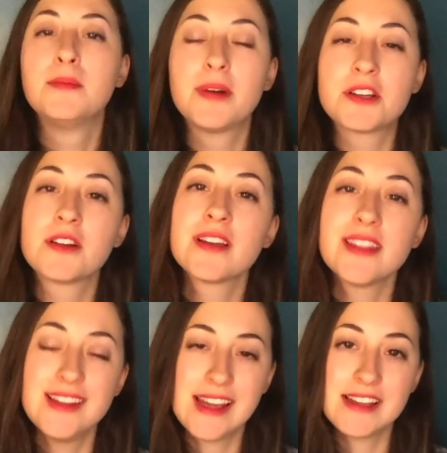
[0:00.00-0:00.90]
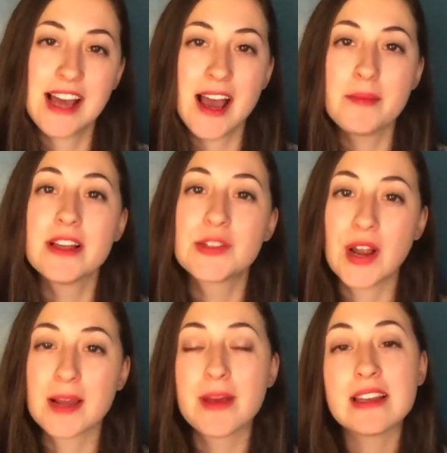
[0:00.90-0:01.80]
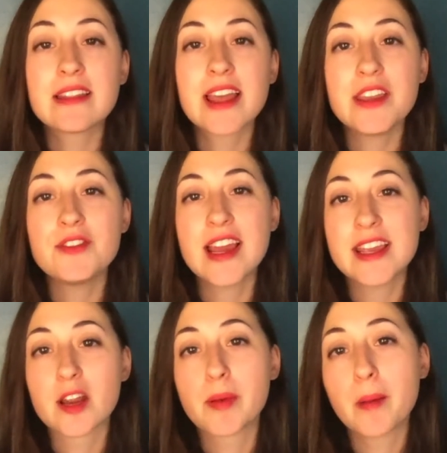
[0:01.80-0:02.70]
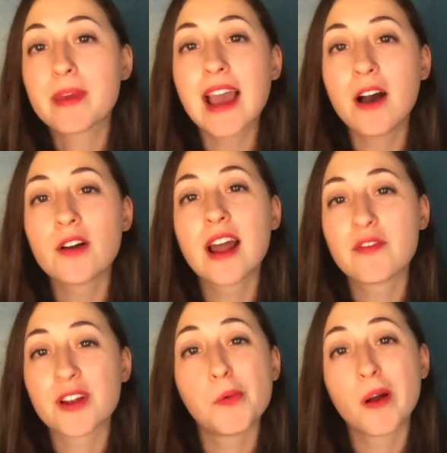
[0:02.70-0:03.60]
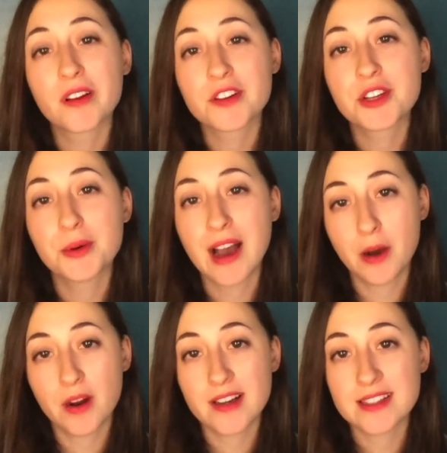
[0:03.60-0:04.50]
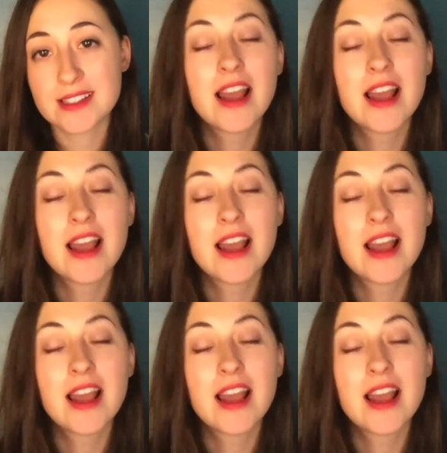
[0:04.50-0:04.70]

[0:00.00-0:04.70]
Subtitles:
But during the daytime, it's recommended that you take your puppy out every 1 or 2 hours.